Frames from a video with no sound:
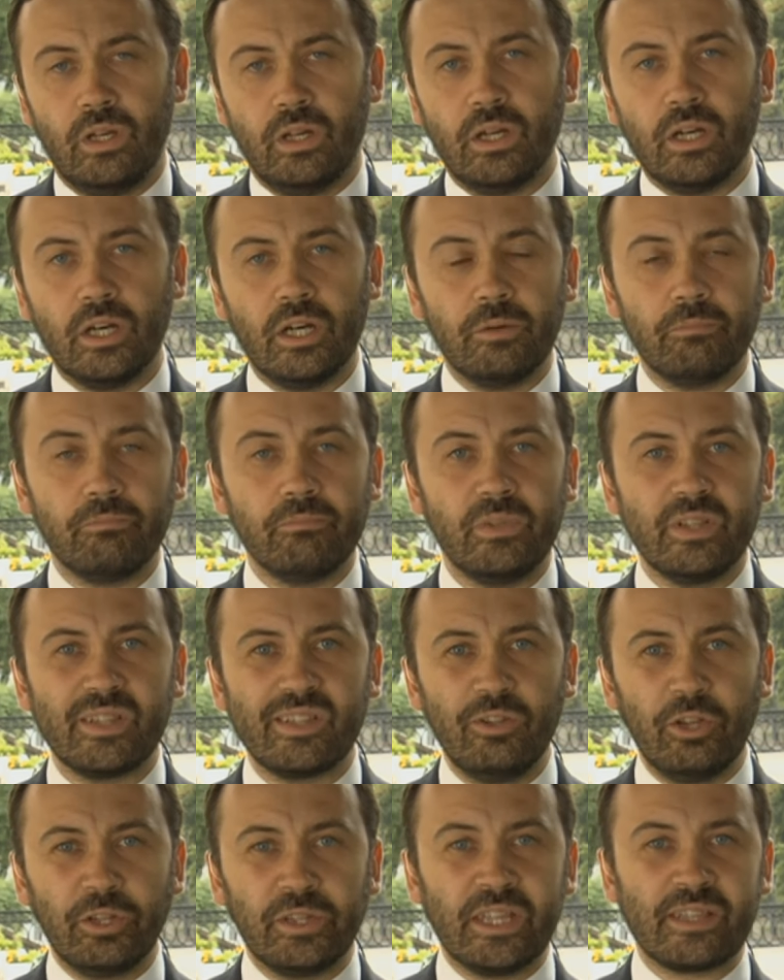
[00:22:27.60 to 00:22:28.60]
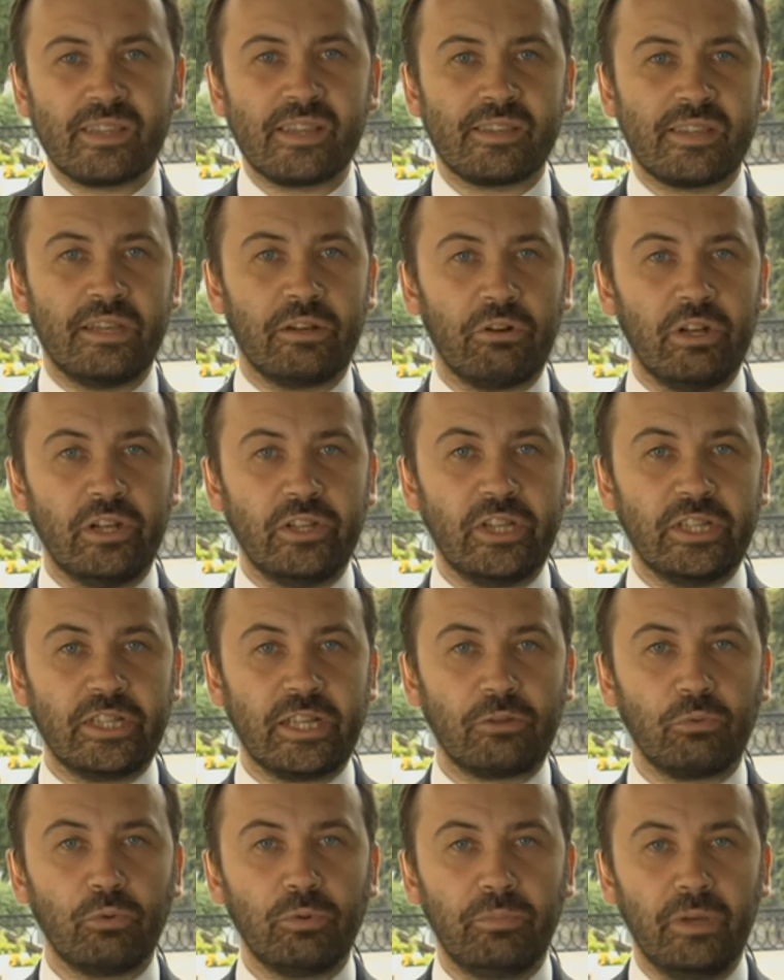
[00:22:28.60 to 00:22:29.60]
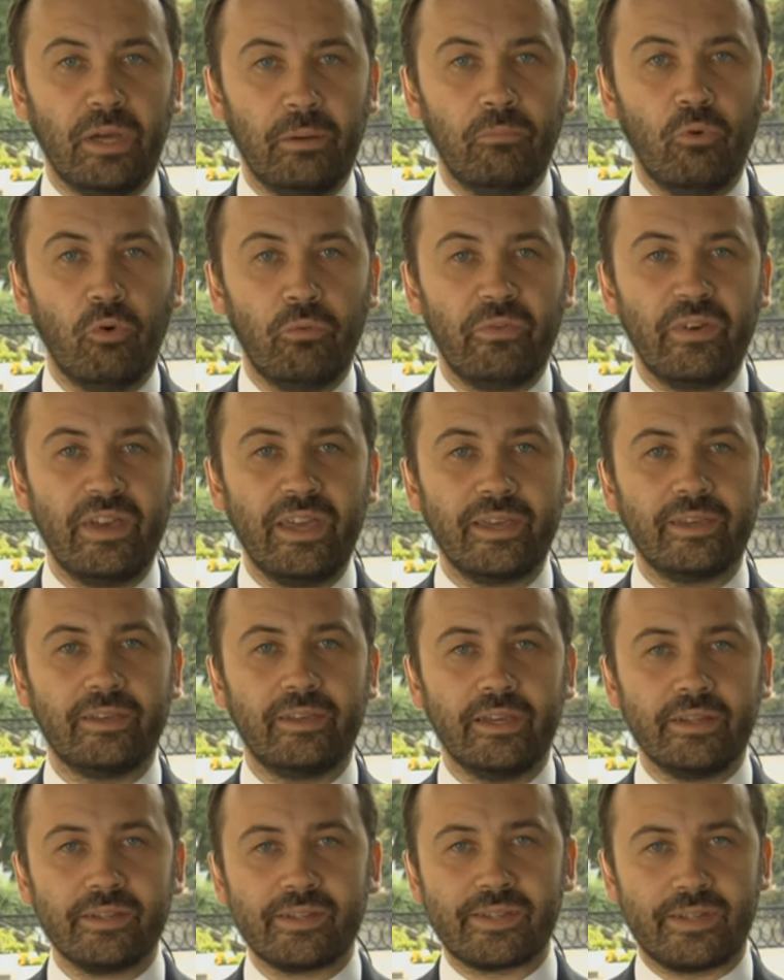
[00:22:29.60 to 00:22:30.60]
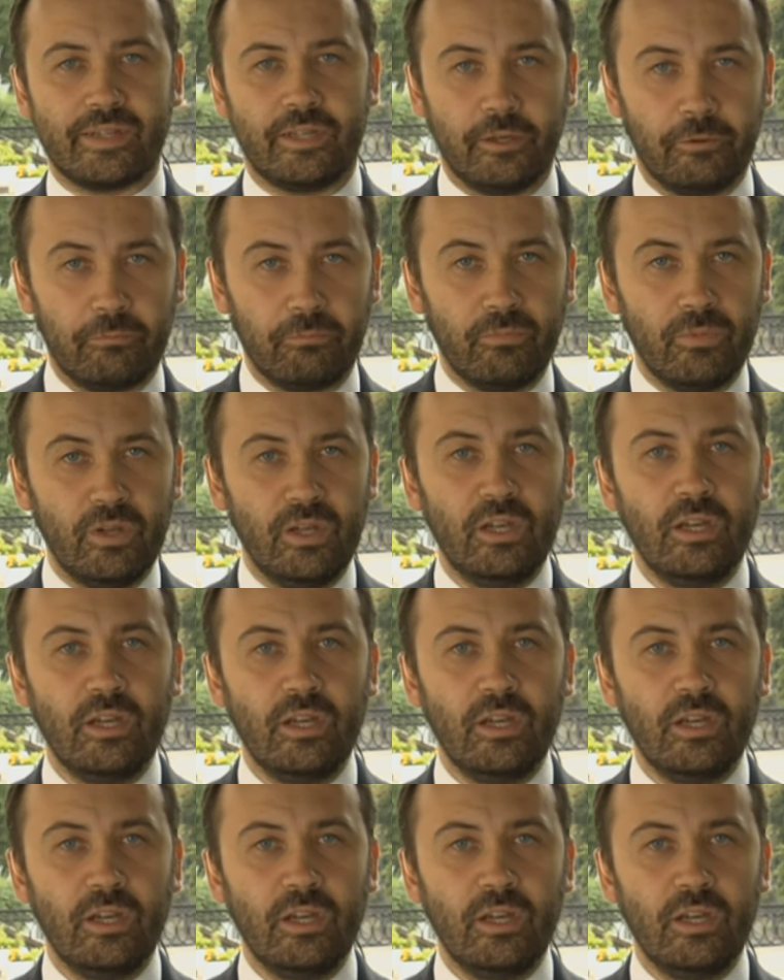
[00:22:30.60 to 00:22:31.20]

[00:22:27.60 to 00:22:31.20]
Um, it's not necessarily that it will be a move against him.